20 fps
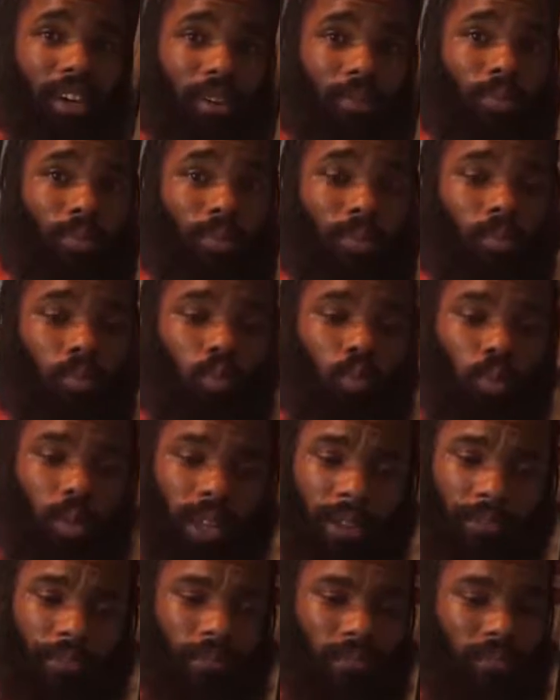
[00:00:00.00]
up
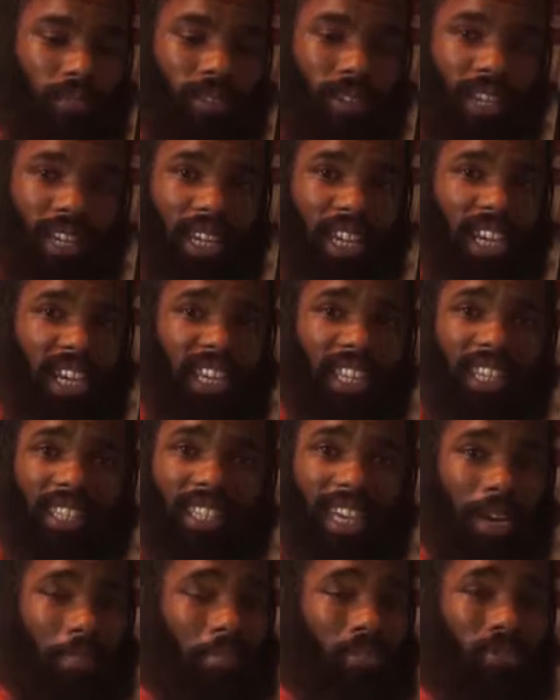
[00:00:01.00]
with any
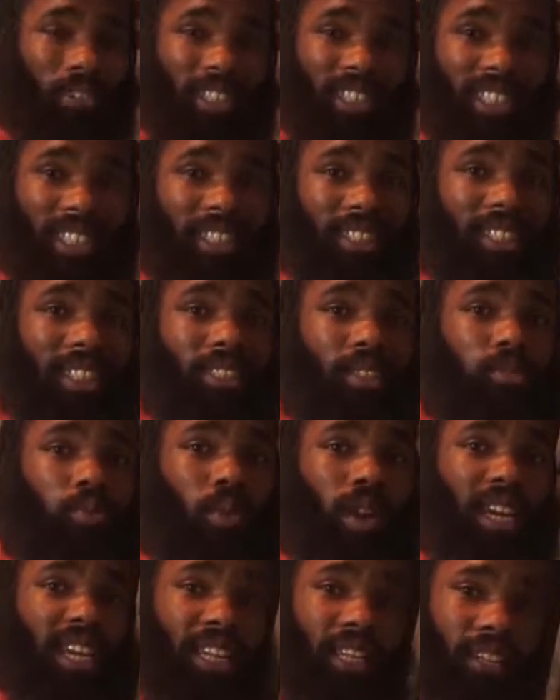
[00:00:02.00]
type of resistance
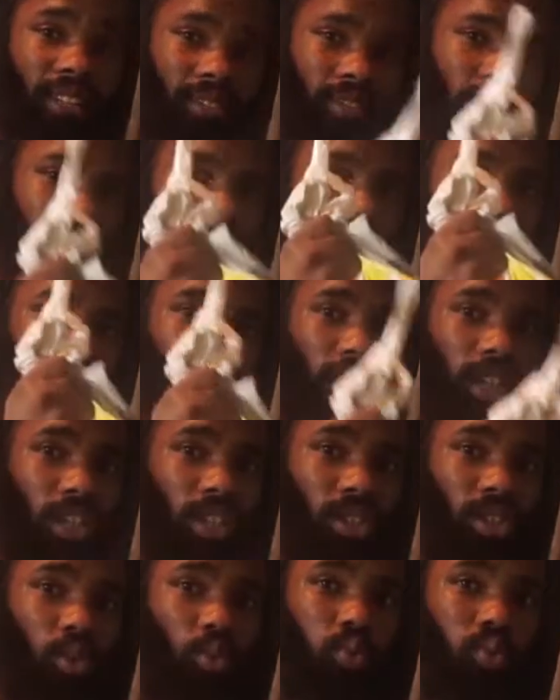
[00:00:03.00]
weight.
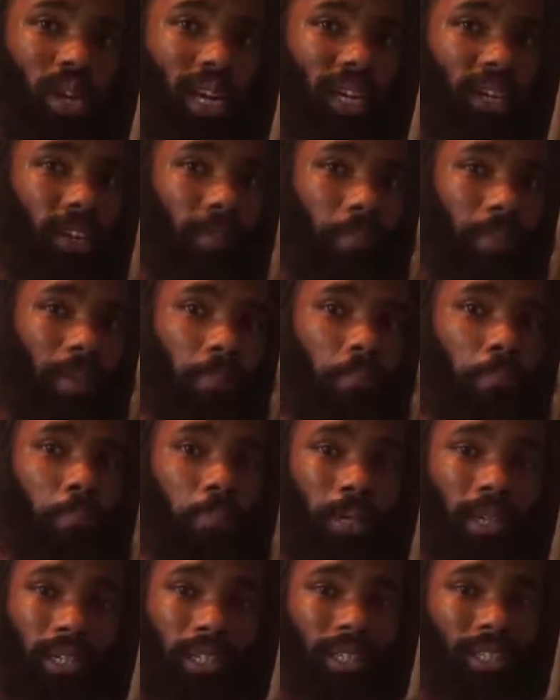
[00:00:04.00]
So whether it be
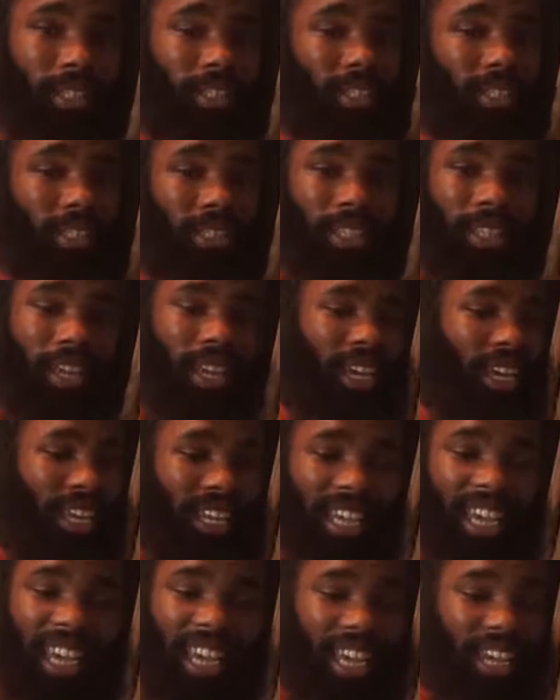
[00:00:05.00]
books,
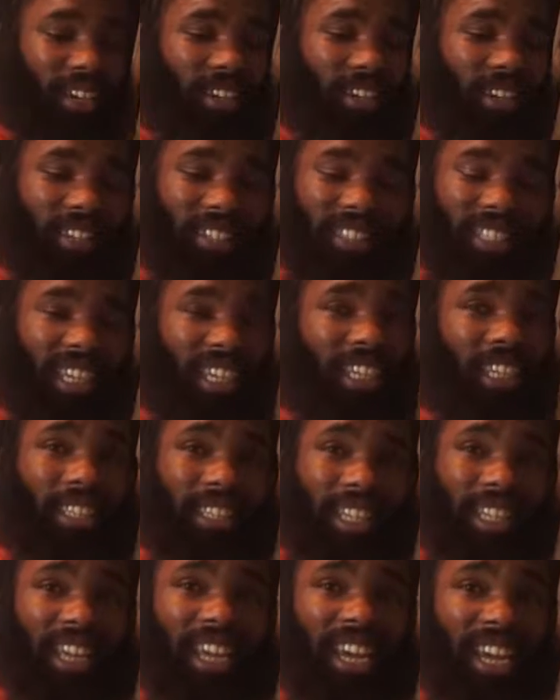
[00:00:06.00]
canned goods,
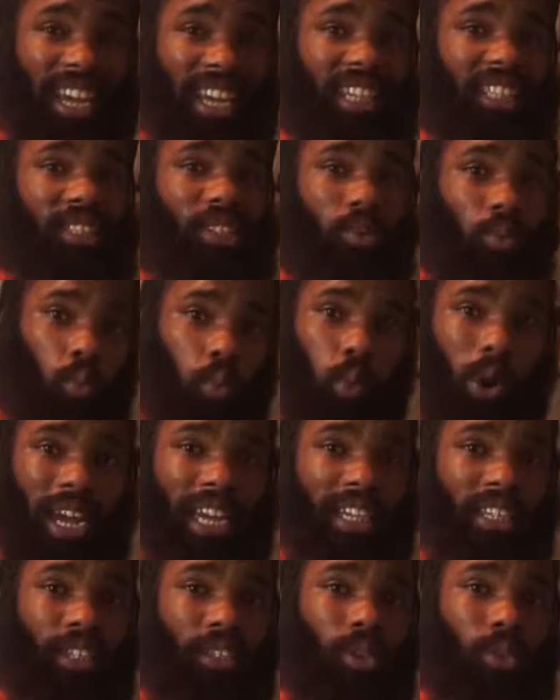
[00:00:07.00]
anything that has some
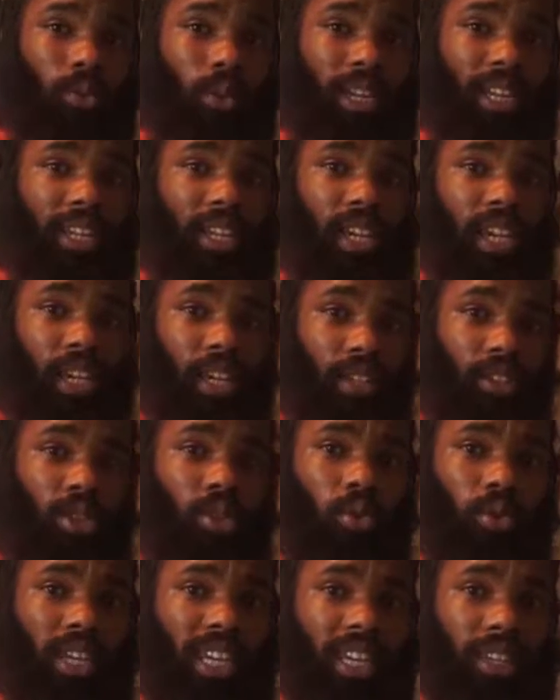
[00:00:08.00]
weight to it,
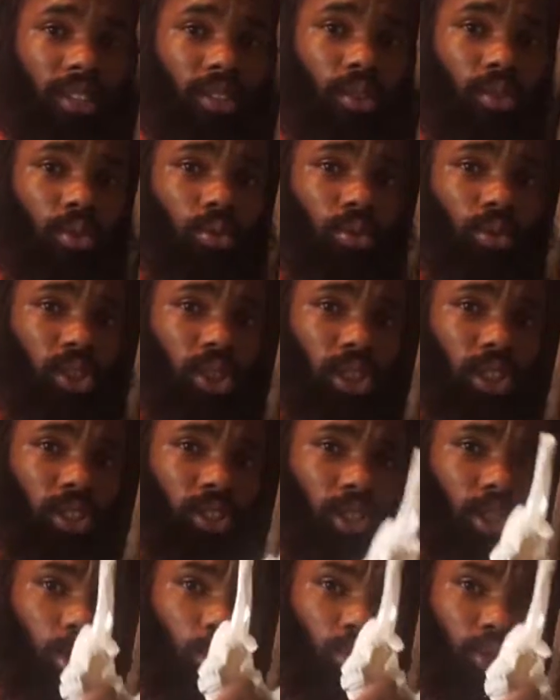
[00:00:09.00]
you can use
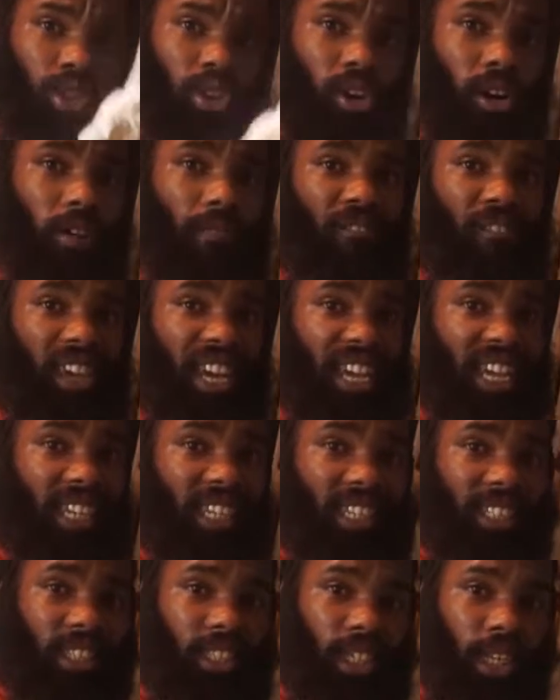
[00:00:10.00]
to your
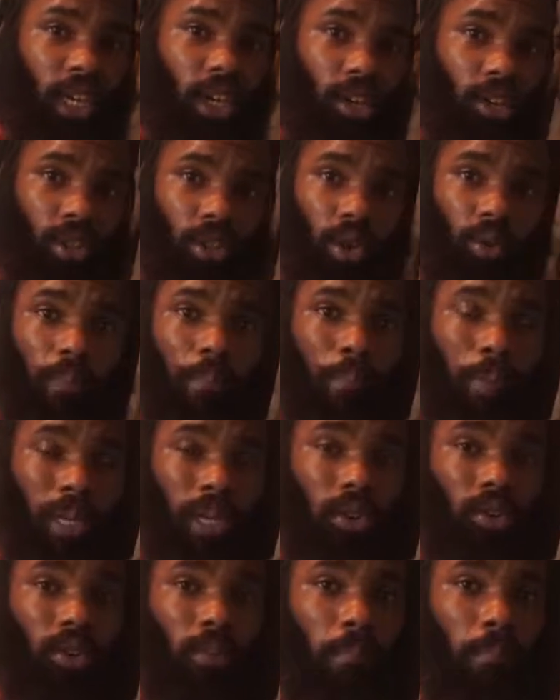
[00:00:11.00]
advantage to
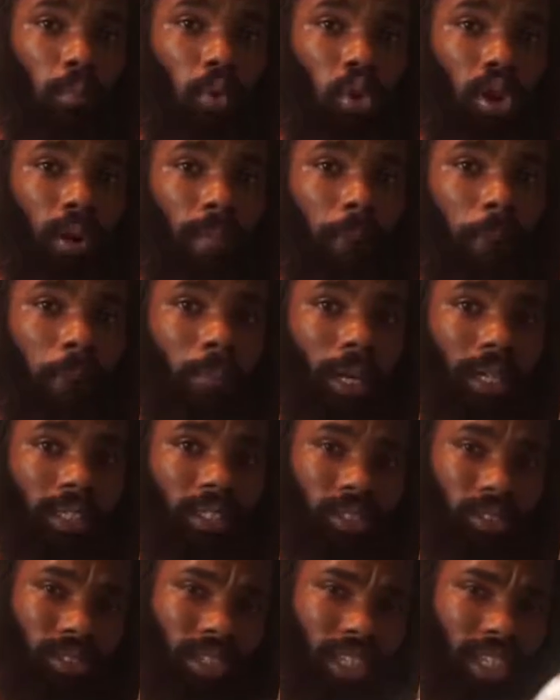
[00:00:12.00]
build more
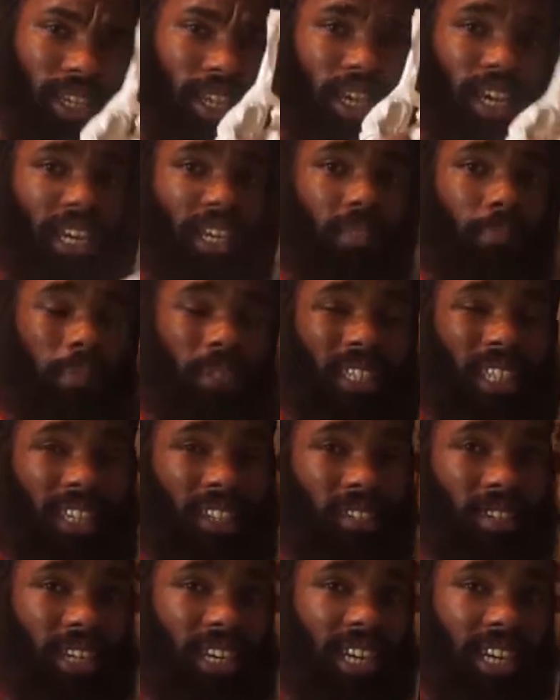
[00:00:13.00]
muscles in a
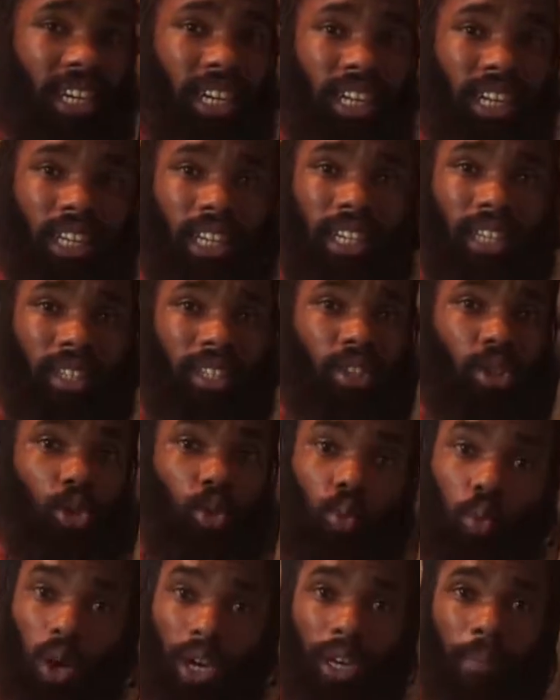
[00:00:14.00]
particular area
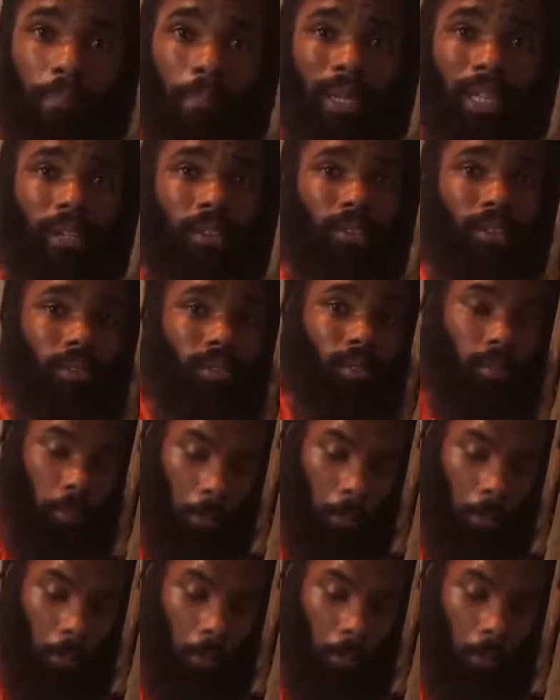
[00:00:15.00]
you want to build.